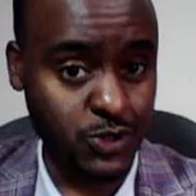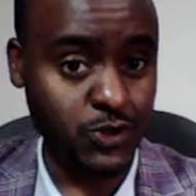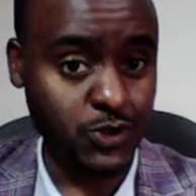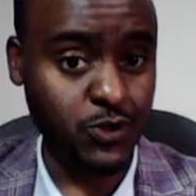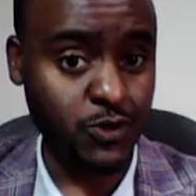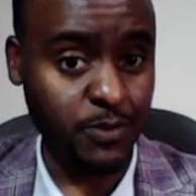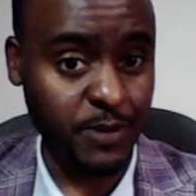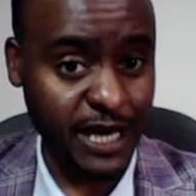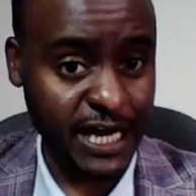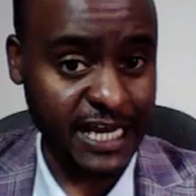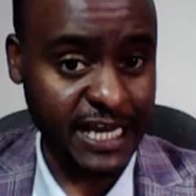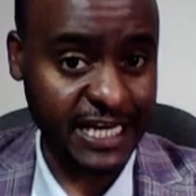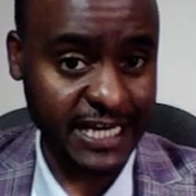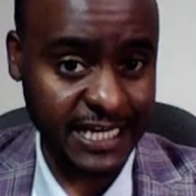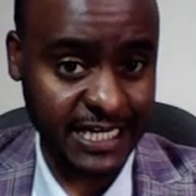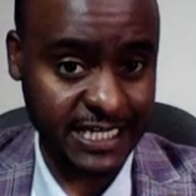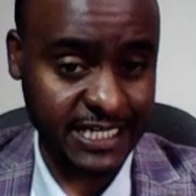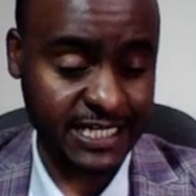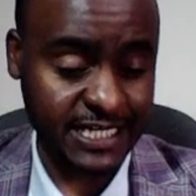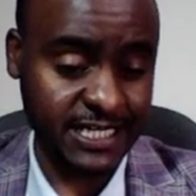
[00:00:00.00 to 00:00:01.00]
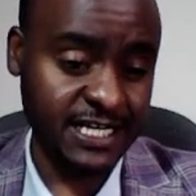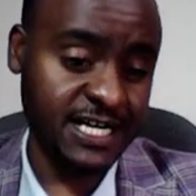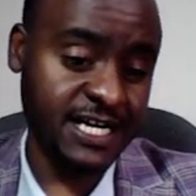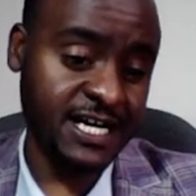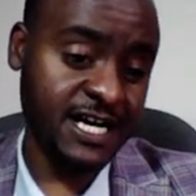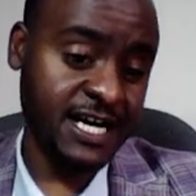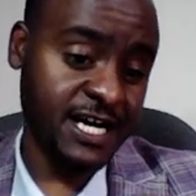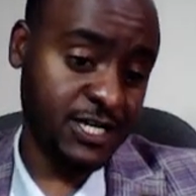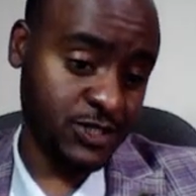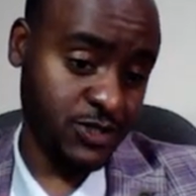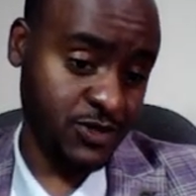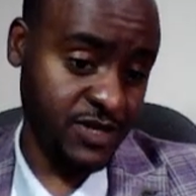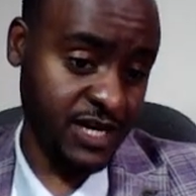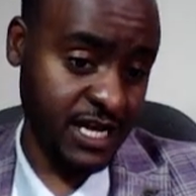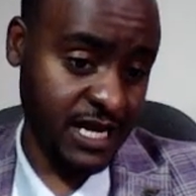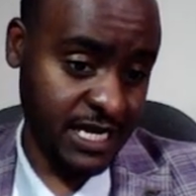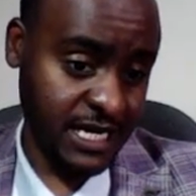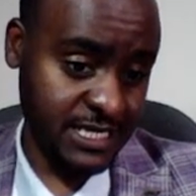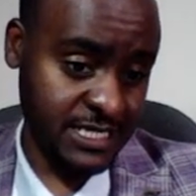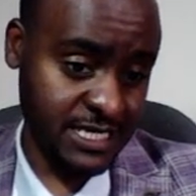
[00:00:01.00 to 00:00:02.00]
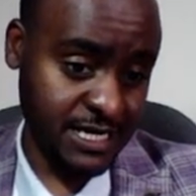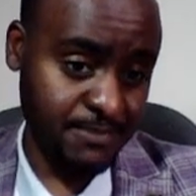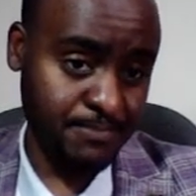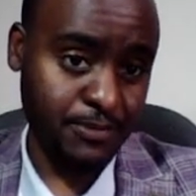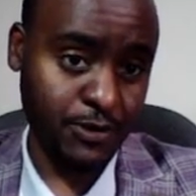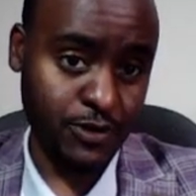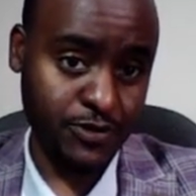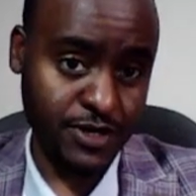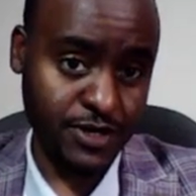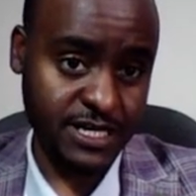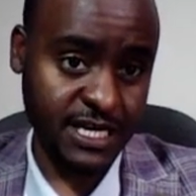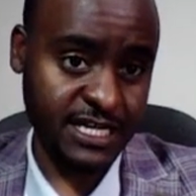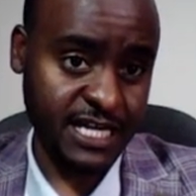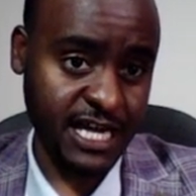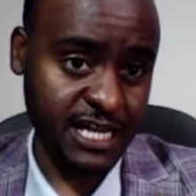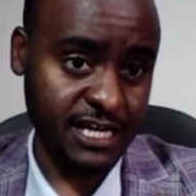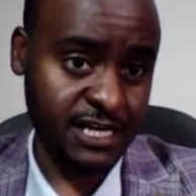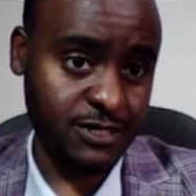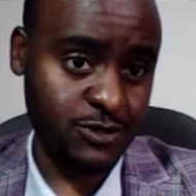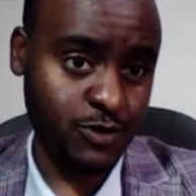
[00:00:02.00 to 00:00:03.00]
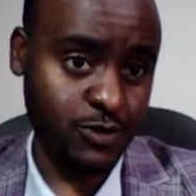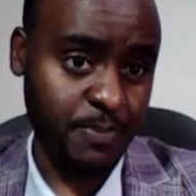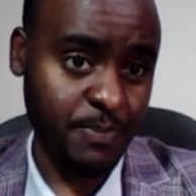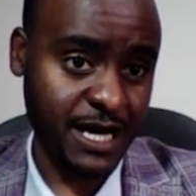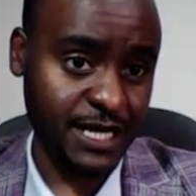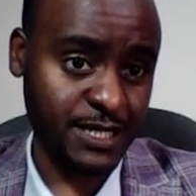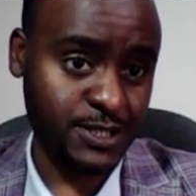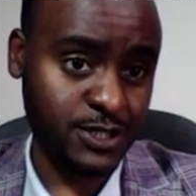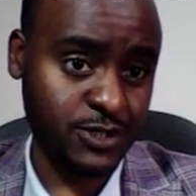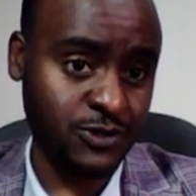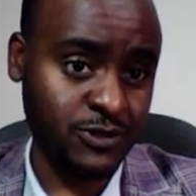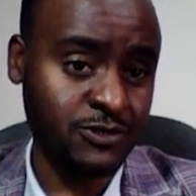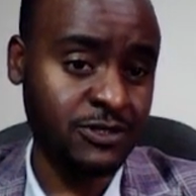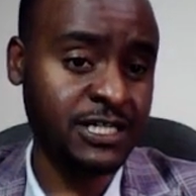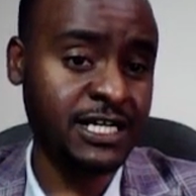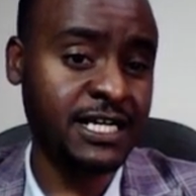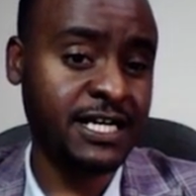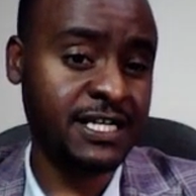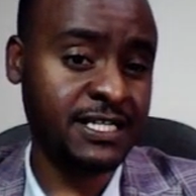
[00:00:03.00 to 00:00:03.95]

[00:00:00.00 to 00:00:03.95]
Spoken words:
numeric. So there are some process that I need to pass through,